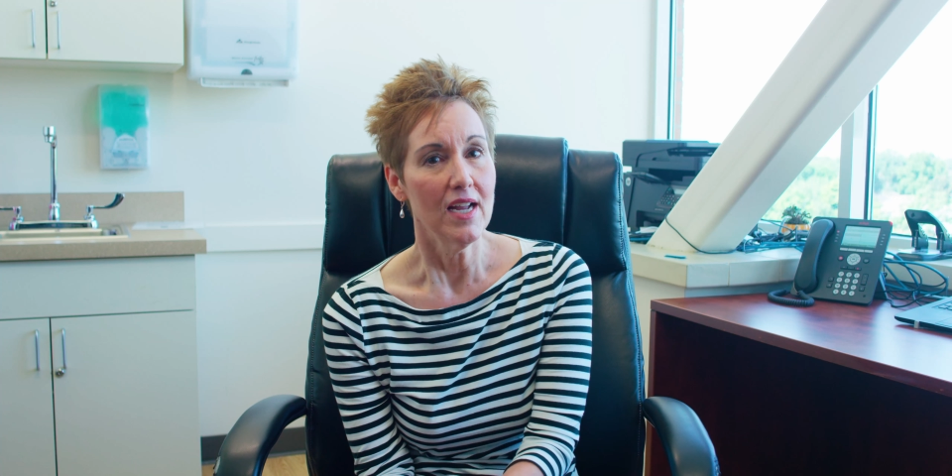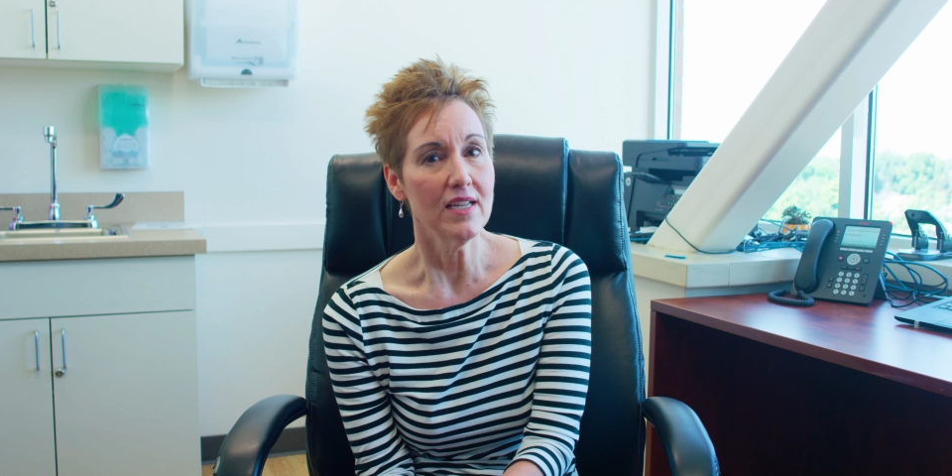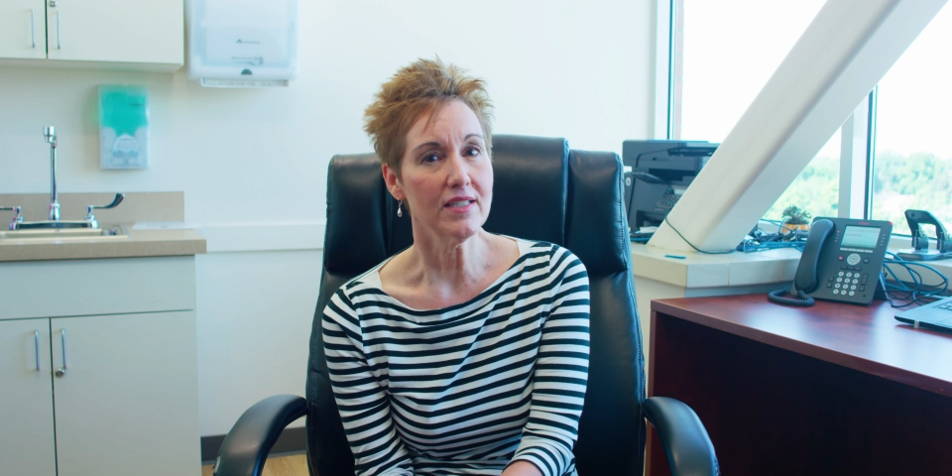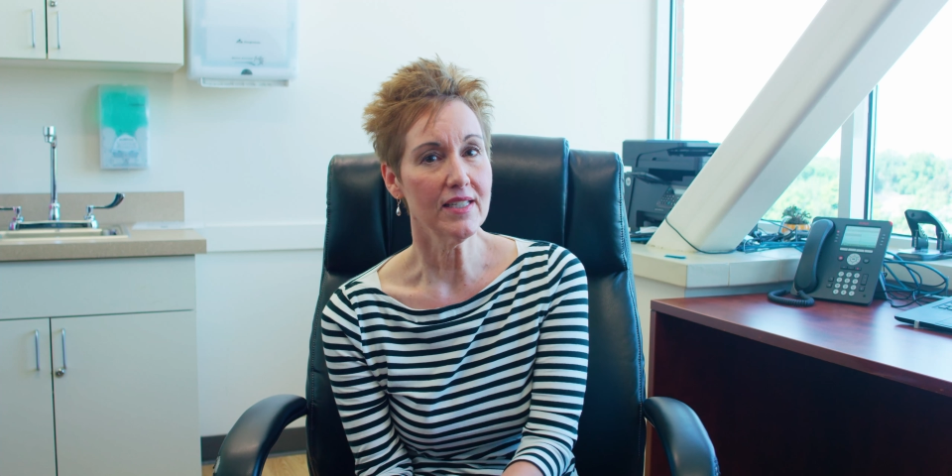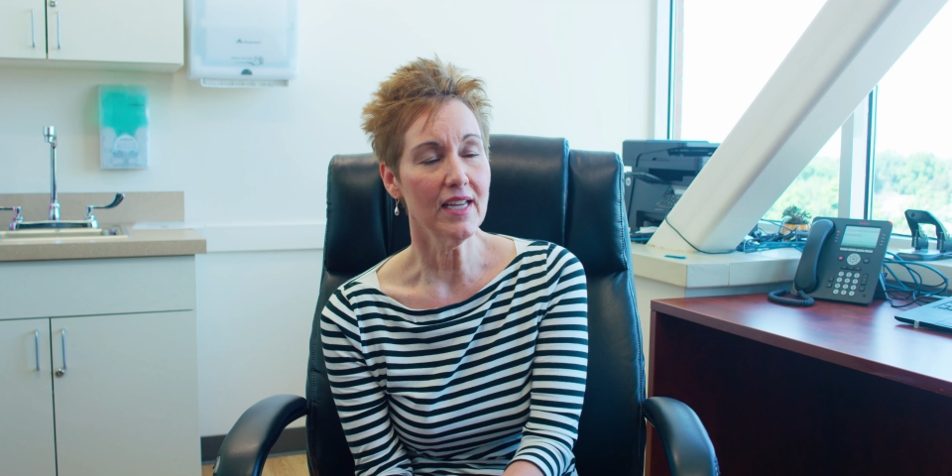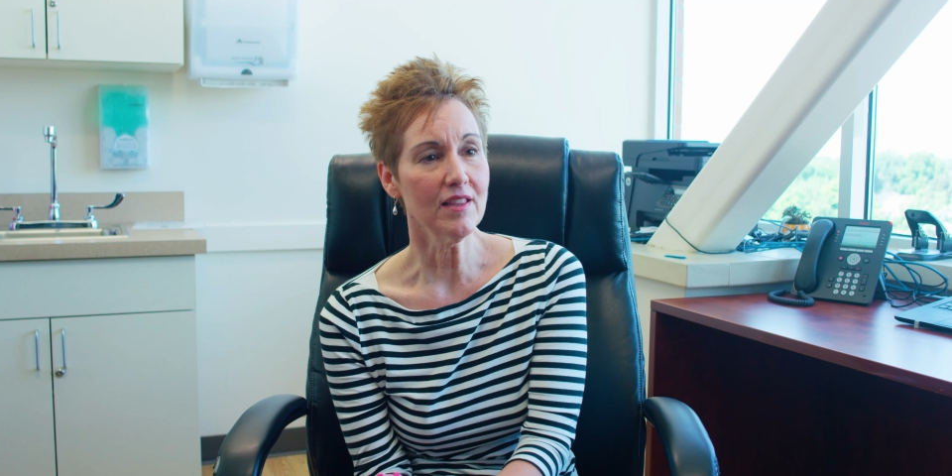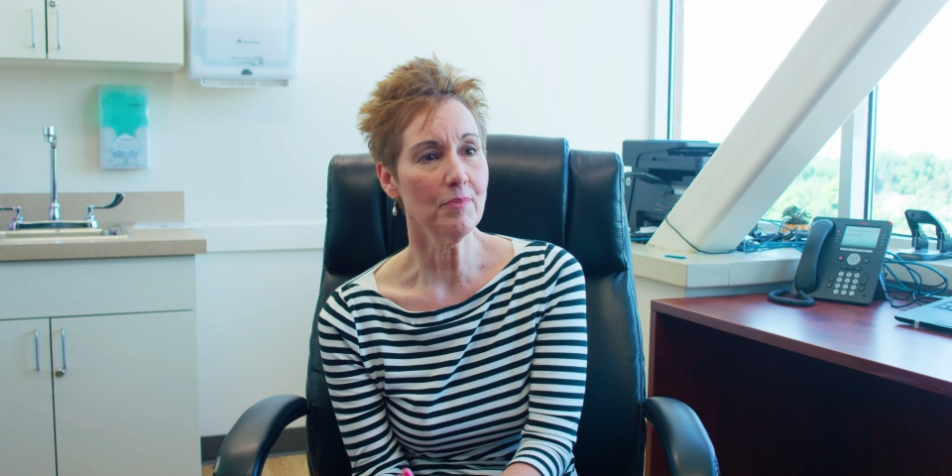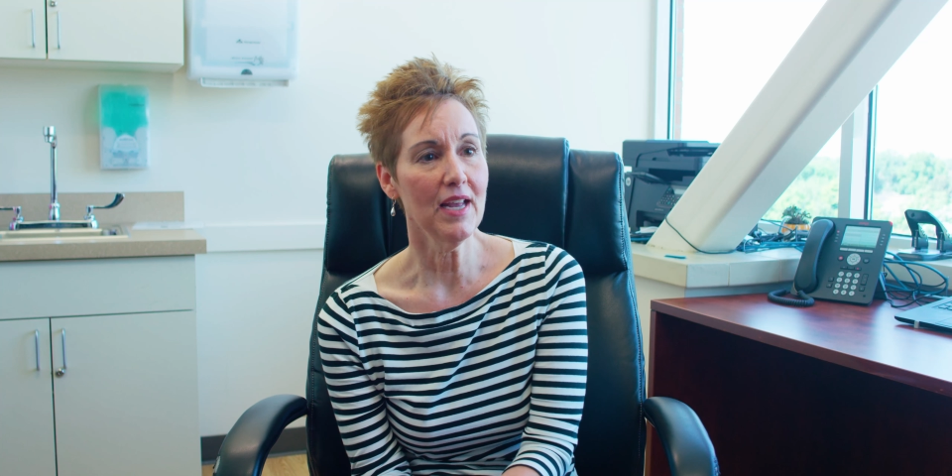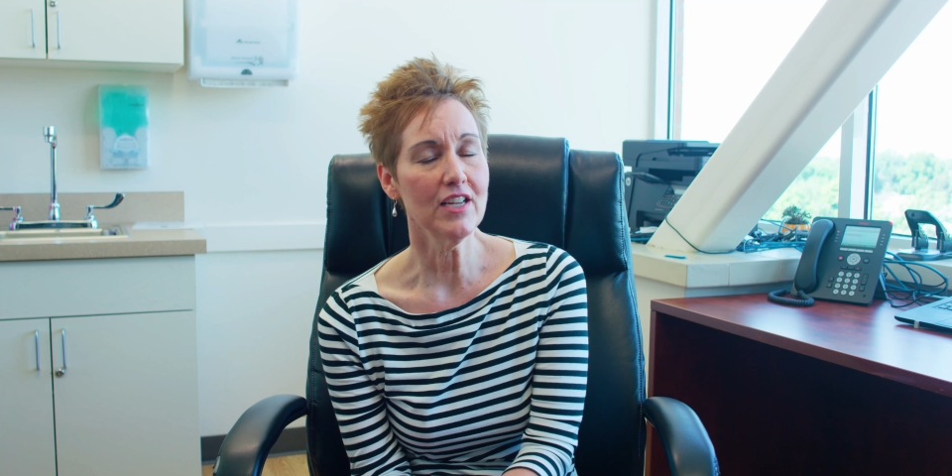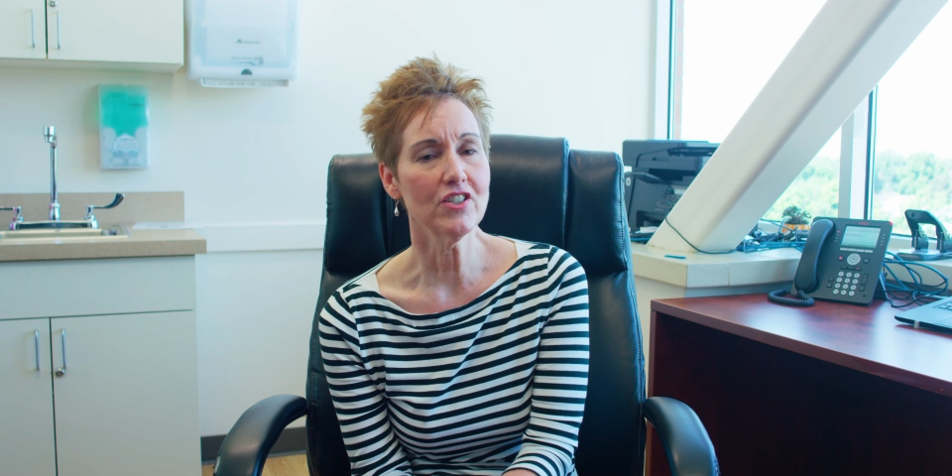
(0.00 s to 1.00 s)
is to get the
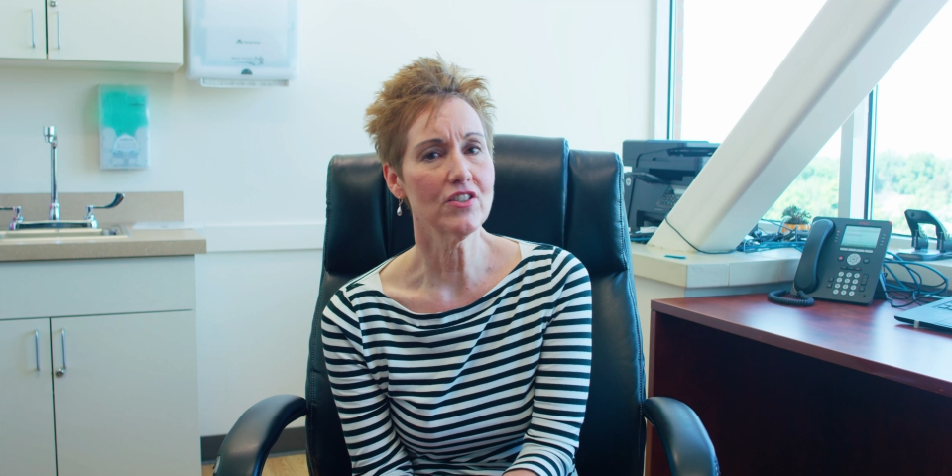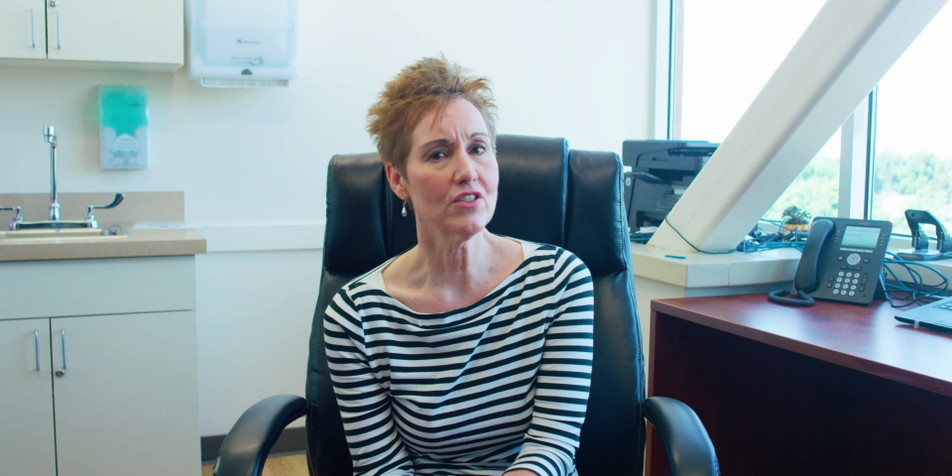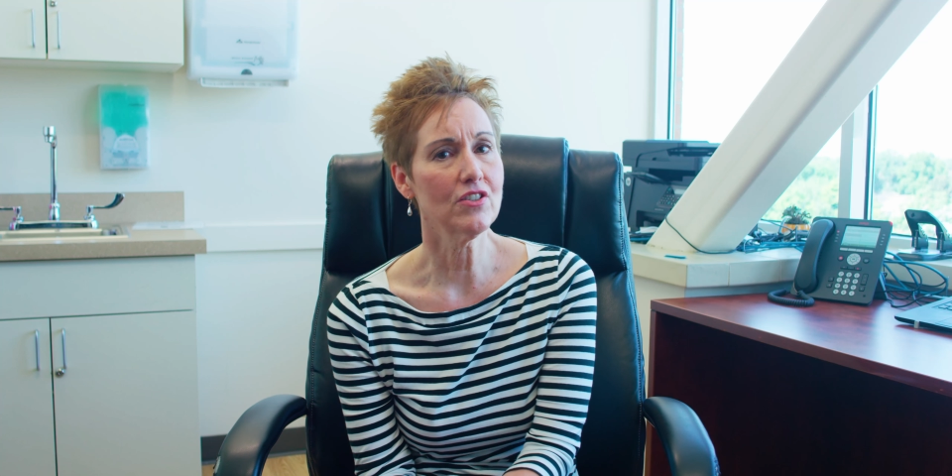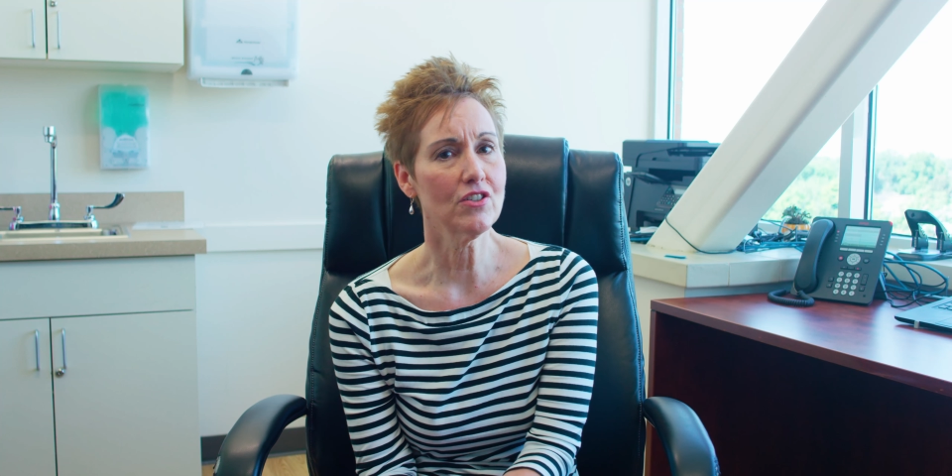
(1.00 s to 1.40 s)
patients to